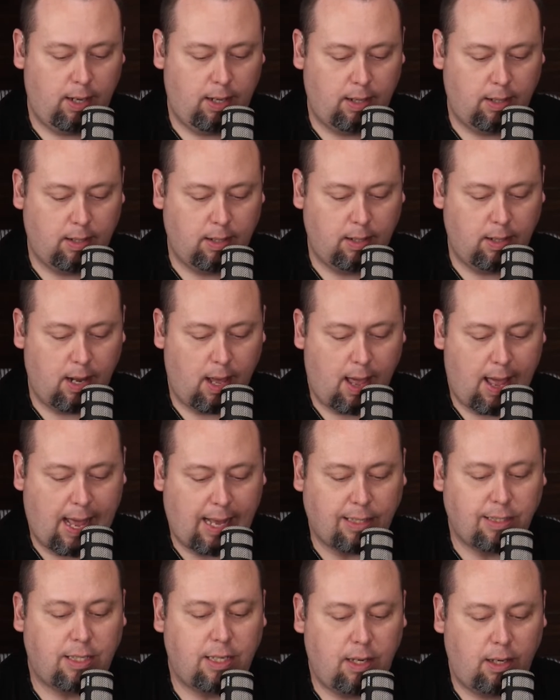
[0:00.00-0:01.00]
And
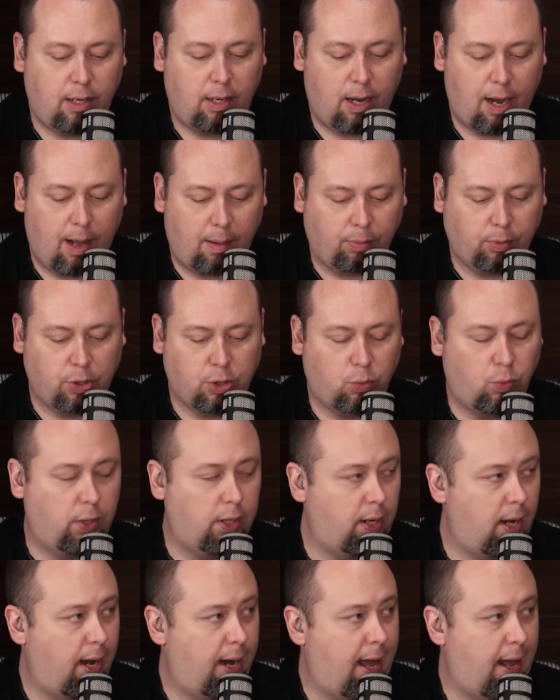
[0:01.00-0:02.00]
as he accomplished
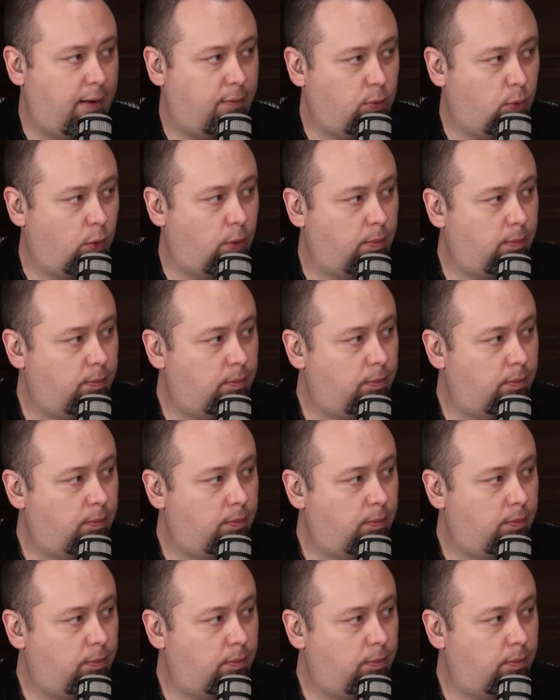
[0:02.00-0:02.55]
what God had for him.